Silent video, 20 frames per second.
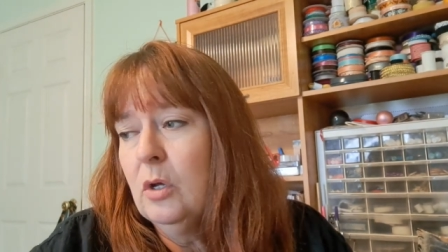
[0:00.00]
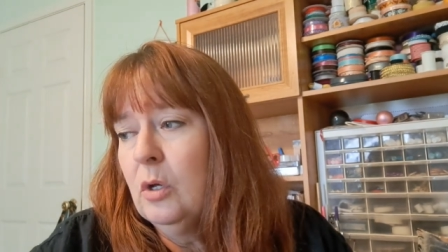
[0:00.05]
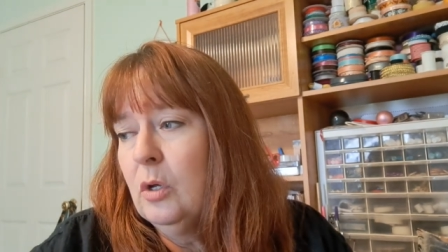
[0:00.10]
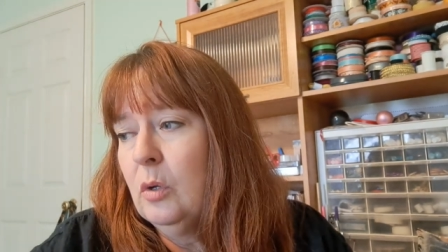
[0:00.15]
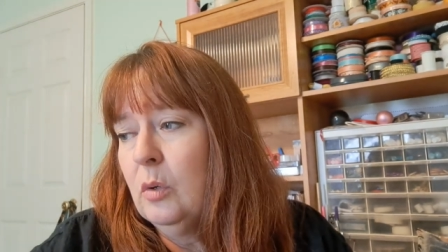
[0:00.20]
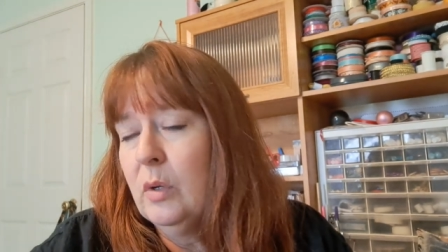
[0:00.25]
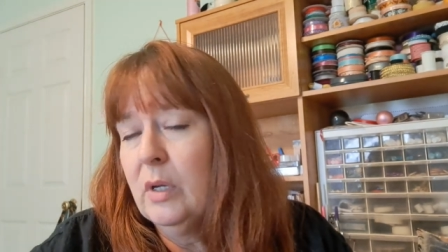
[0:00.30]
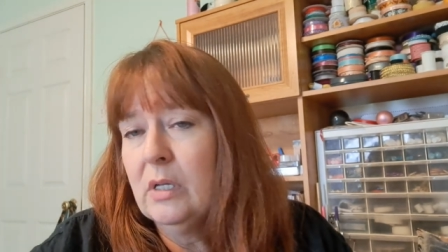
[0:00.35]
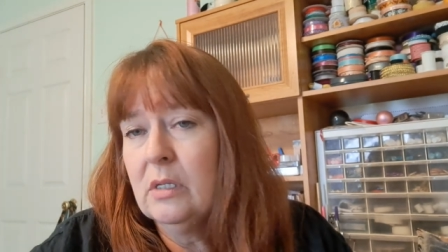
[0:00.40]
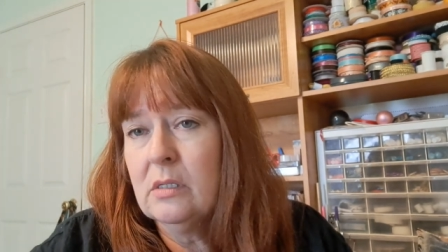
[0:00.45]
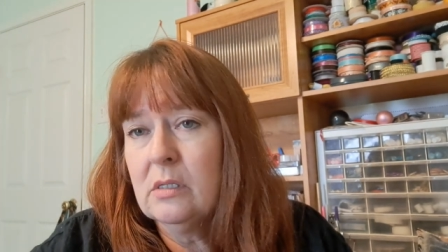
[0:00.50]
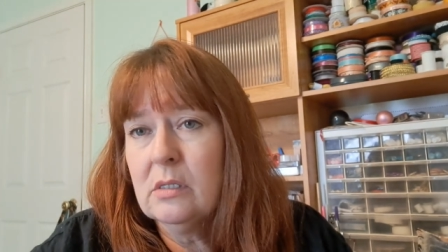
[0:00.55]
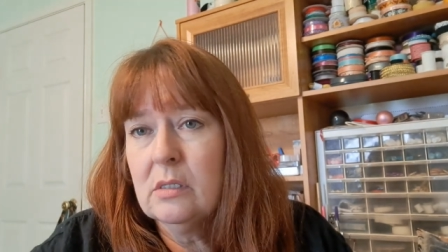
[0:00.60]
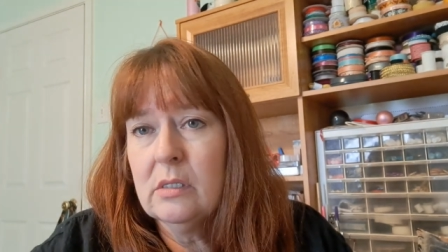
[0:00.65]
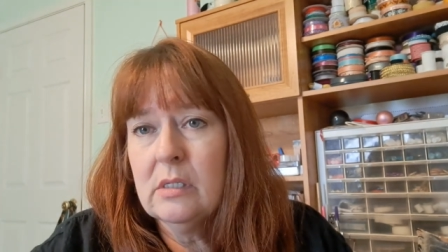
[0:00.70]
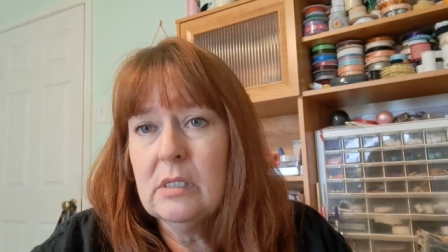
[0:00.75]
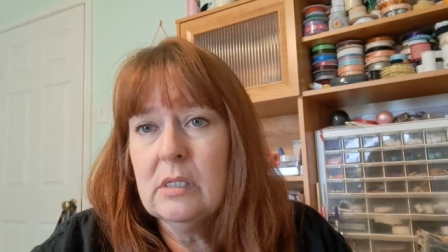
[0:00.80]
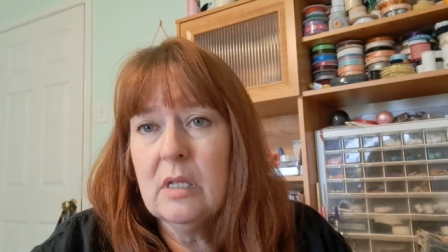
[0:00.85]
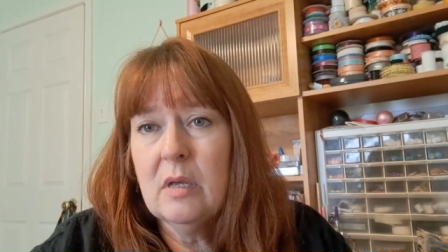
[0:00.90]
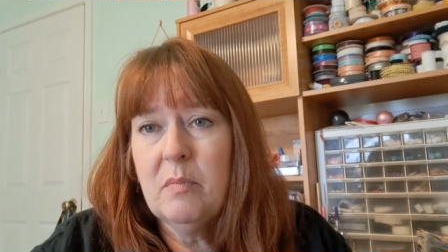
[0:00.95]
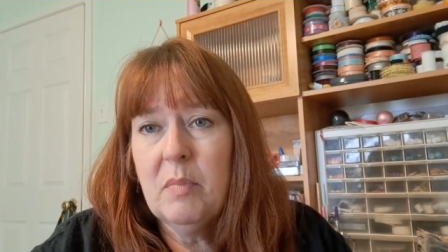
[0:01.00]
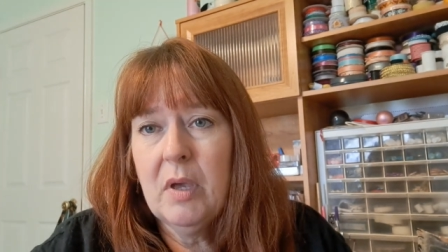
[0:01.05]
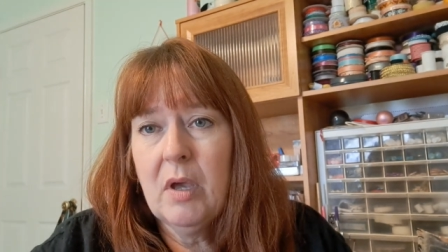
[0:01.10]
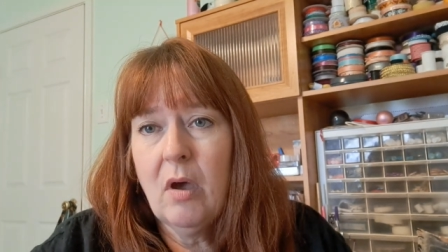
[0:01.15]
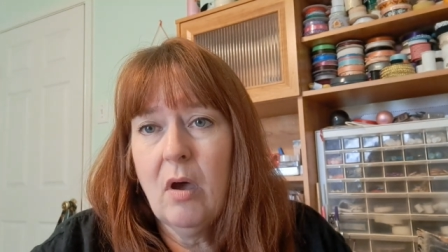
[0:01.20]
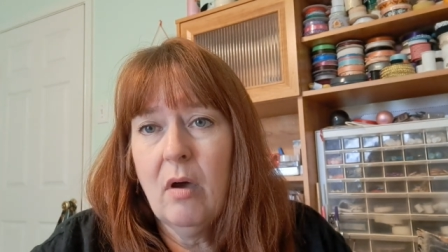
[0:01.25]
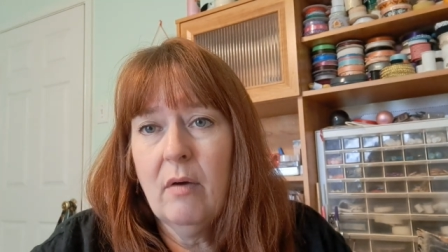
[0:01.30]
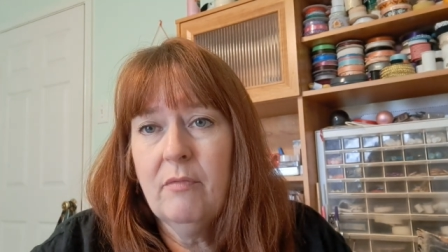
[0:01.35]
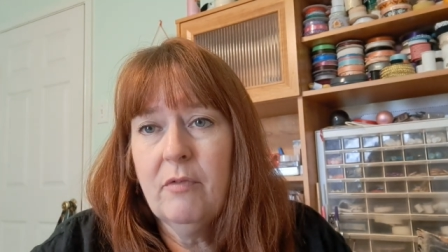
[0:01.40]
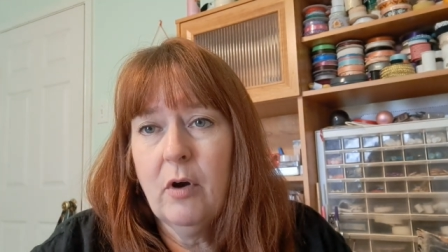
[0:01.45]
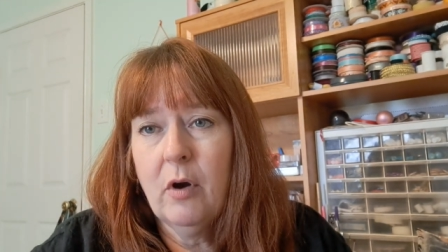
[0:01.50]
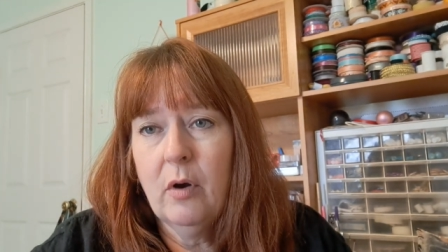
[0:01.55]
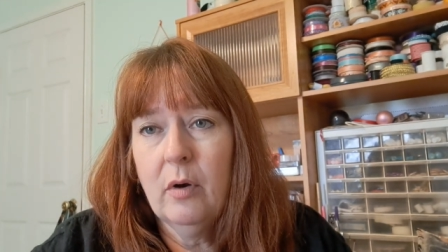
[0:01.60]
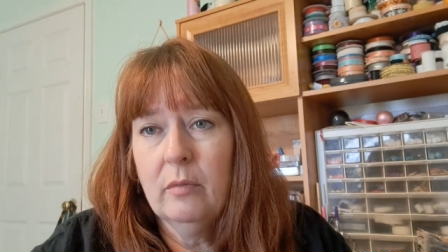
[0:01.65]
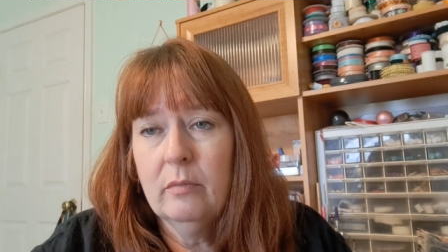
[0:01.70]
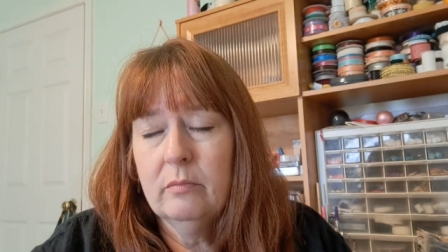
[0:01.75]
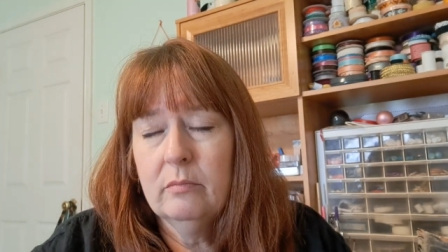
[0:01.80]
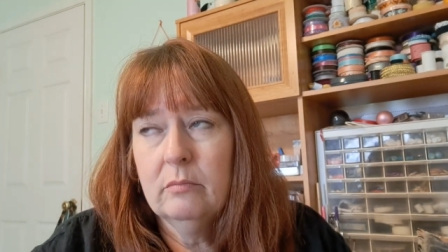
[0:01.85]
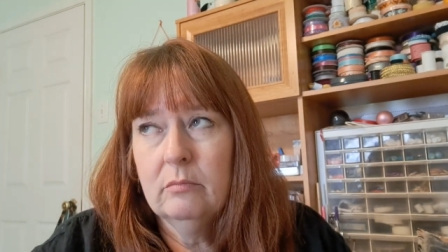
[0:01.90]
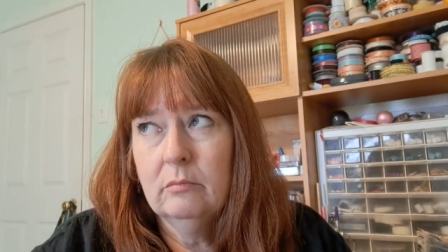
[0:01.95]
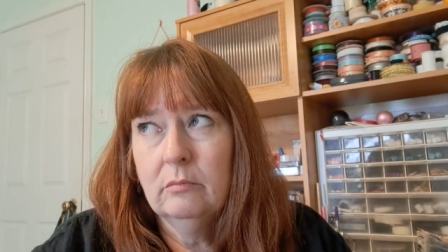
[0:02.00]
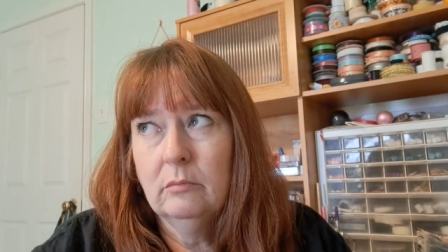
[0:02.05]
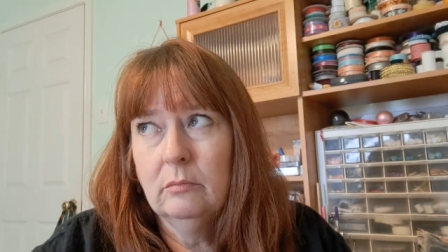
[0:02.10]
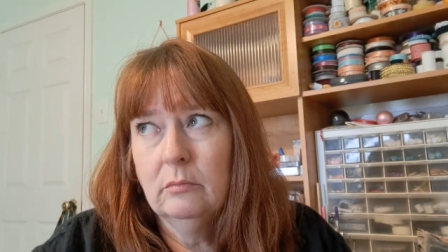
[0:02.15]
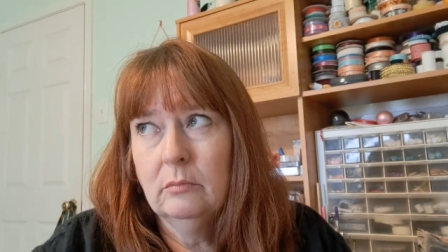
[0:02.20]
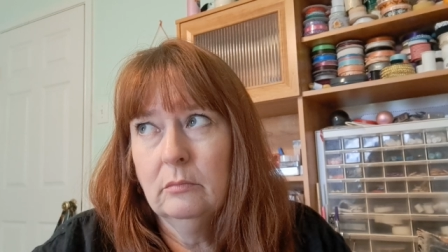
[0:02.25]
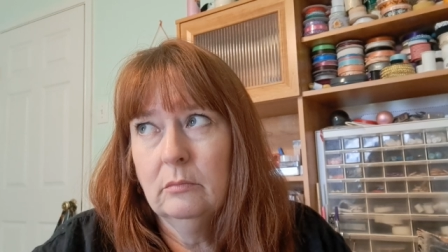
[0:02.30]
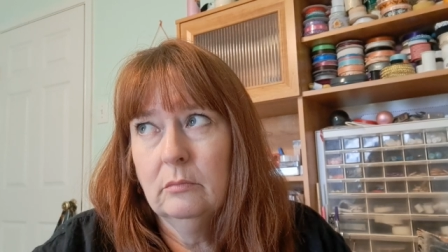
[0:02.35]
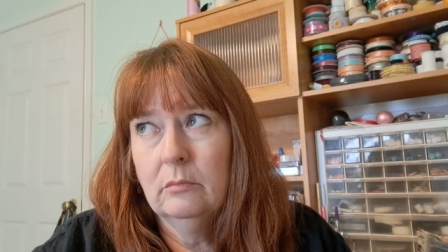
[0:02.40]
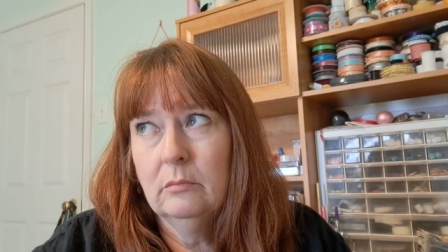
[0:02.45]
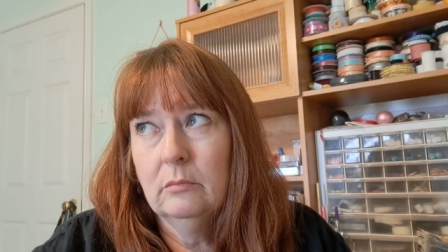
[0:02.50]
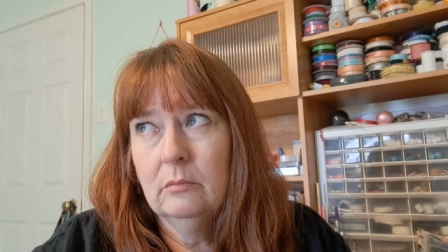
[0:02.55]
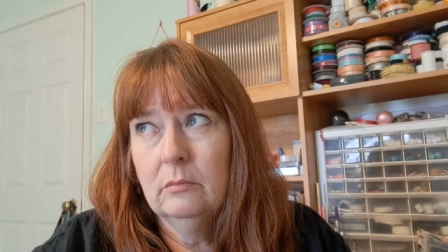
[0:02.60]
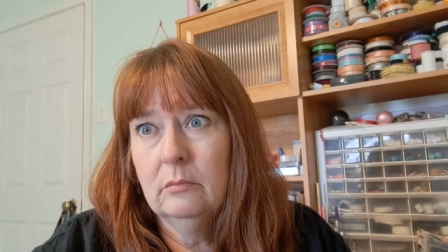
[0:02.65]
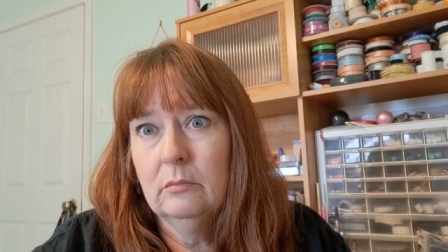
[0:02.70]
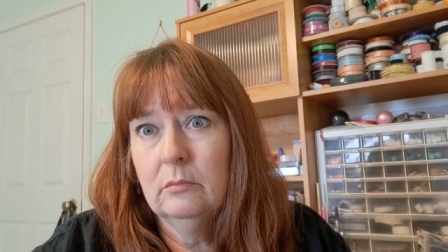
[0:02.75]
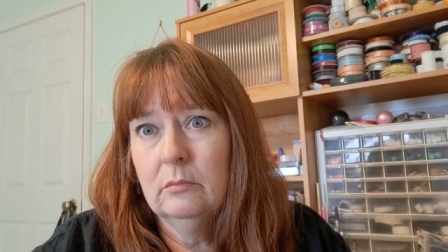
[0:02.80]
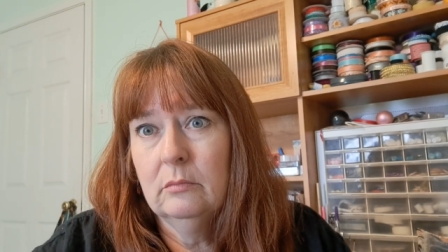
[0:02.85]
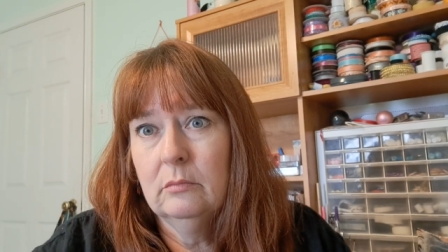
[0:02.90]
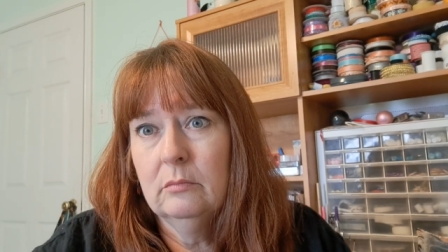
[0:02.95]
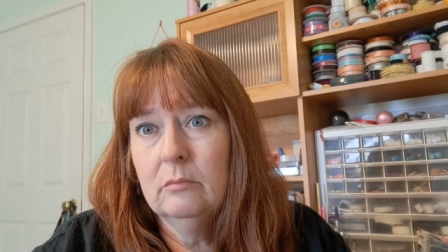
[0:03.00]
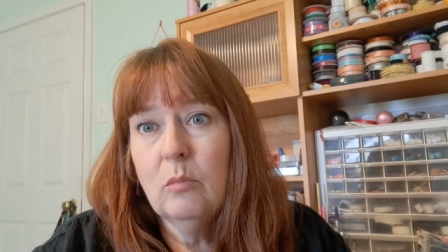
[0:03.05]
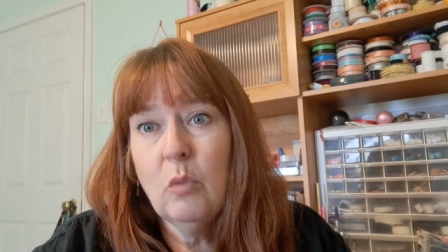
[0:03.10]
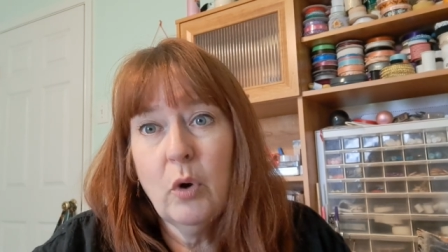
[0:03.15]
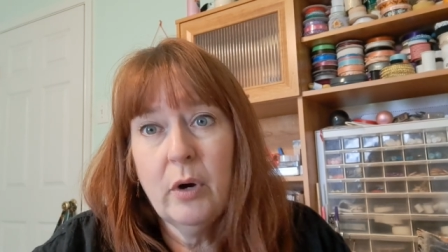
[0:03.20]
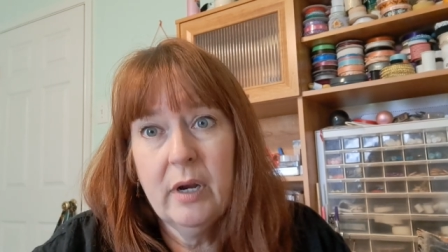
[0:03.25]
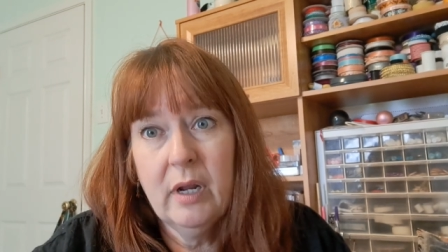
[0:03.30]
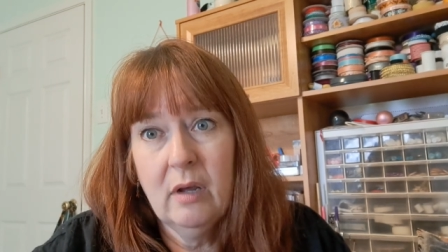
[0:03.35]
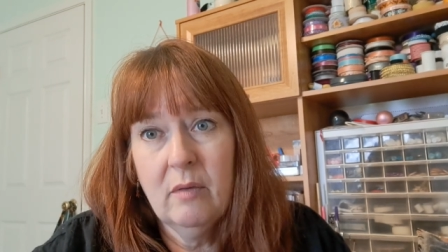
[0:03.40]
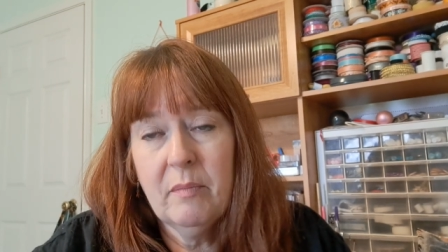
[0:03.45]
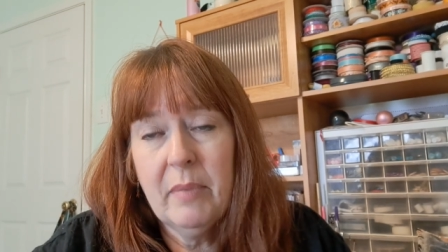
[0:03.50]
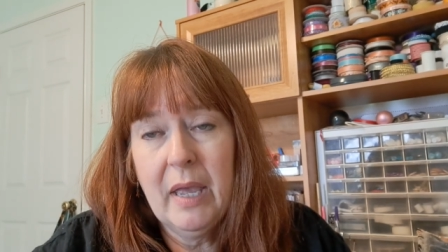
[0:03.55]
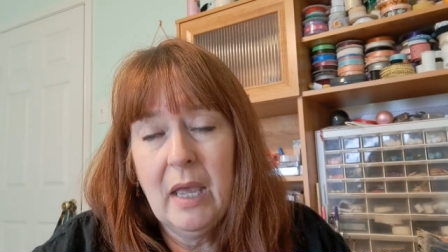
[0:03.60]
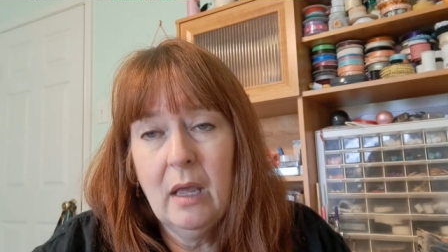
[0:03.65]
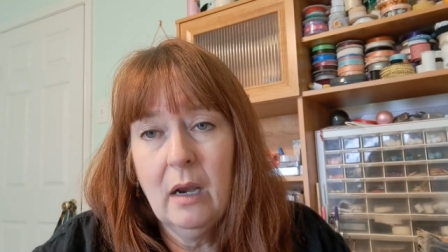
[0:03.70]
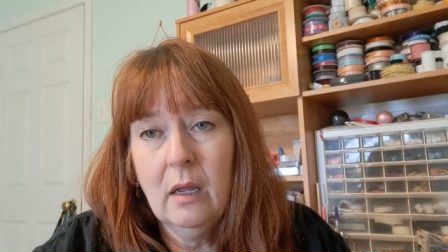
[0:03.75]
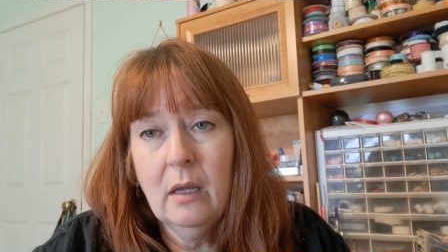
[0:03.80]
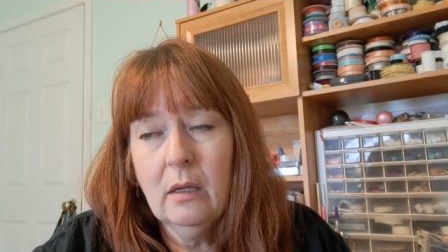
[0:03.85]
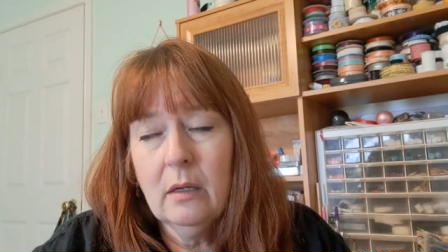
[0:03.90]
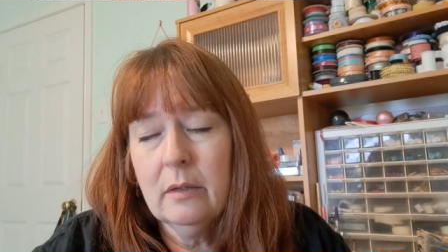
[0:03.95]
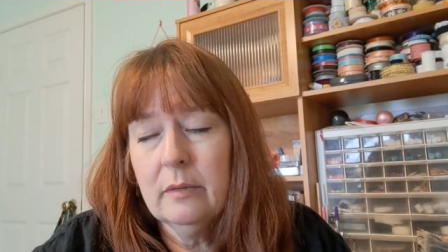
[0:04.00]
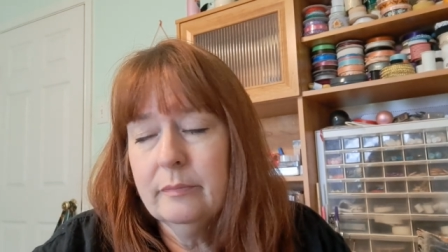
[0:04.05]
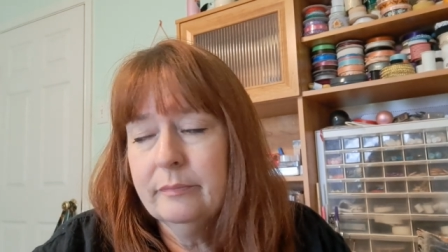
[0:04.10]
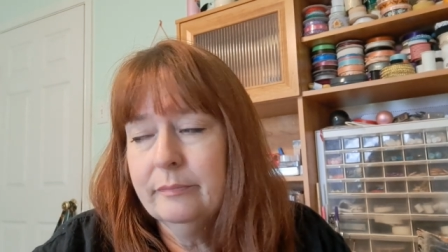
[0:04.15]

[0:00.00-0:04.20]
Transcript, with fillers: who is sleeping off her morning of panic